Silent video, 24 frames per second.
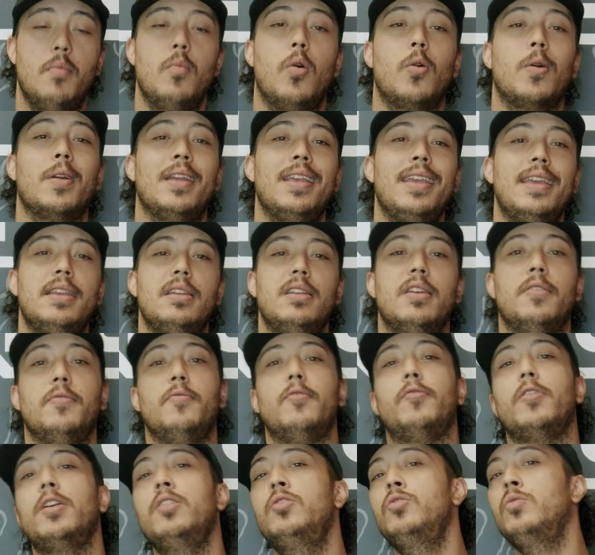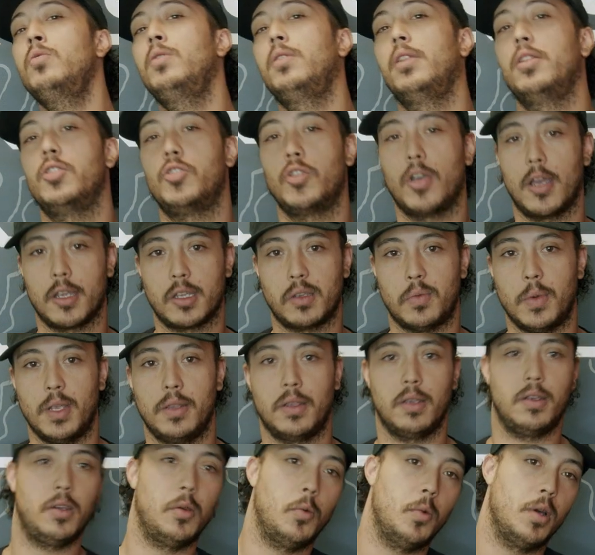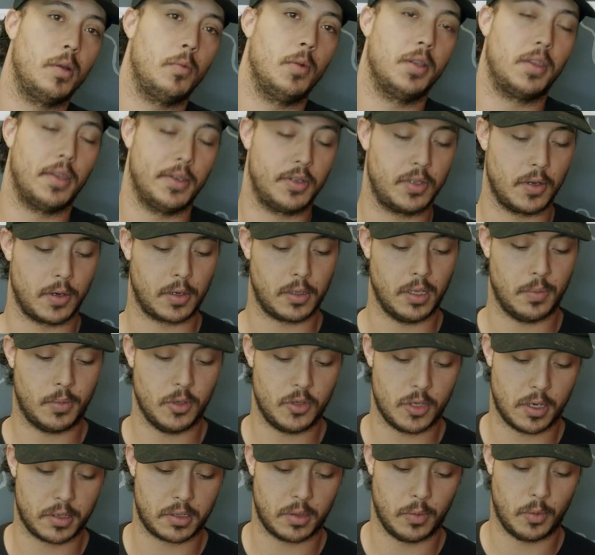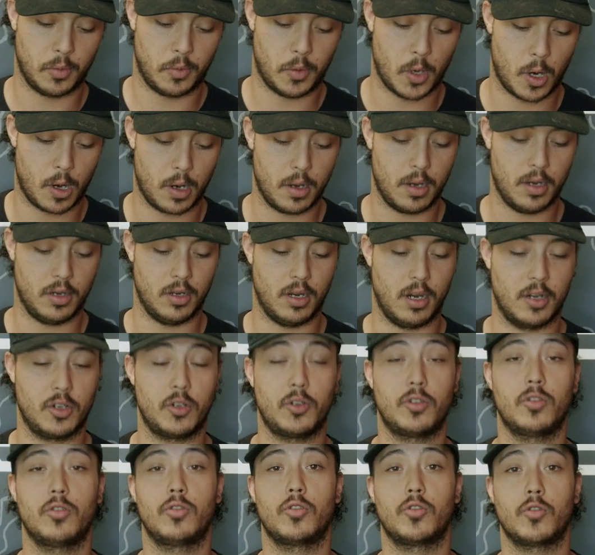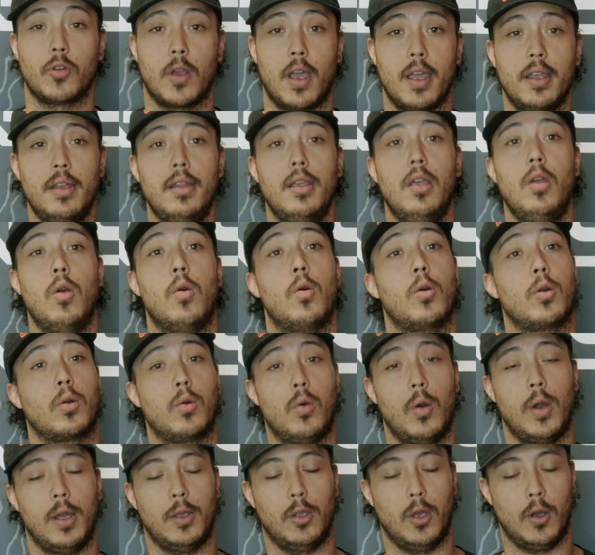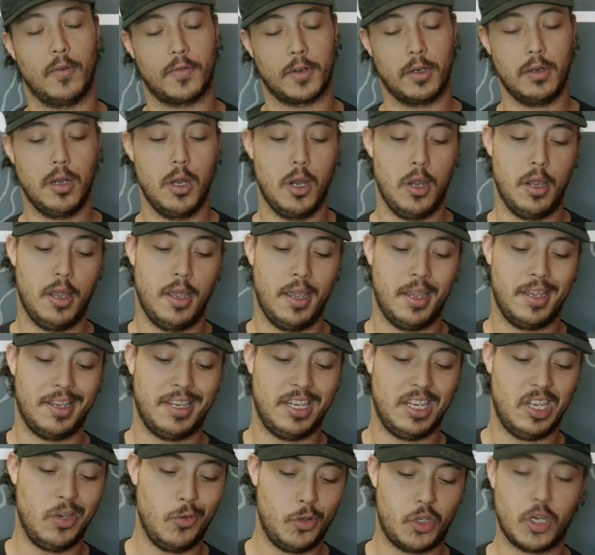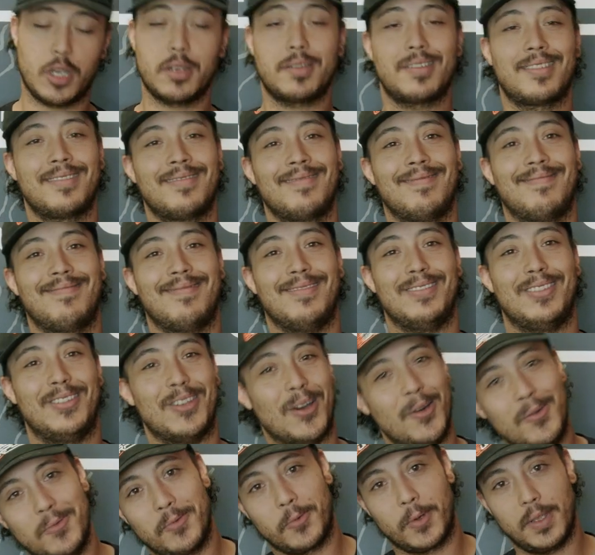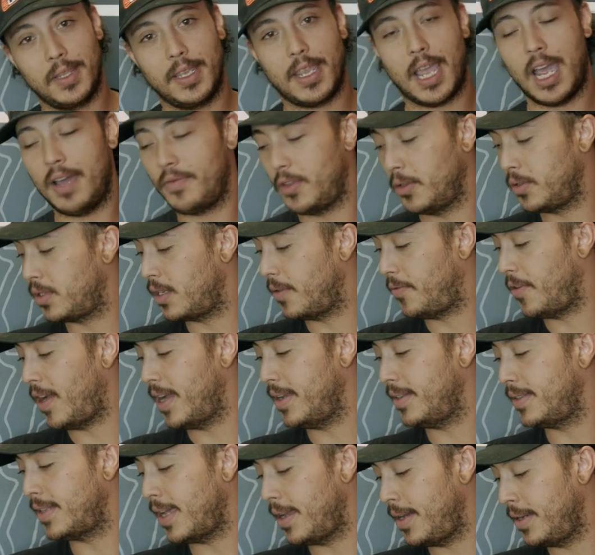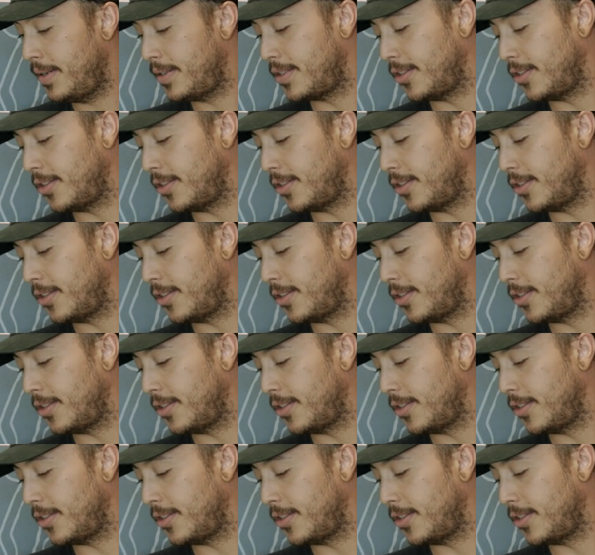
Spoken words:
more individual adjustment than you would with a circlip adjustable strut or coilover. You just don't really have those defined settings,